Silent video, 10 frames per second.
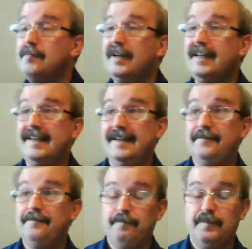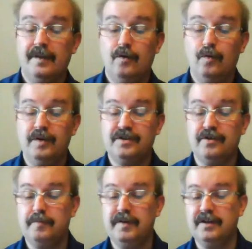Kim Lee, who
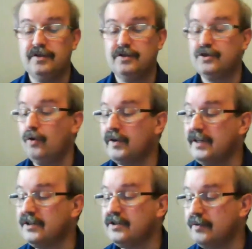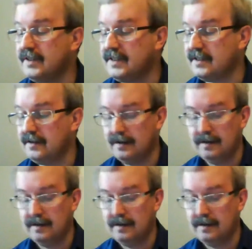is going to be talking to us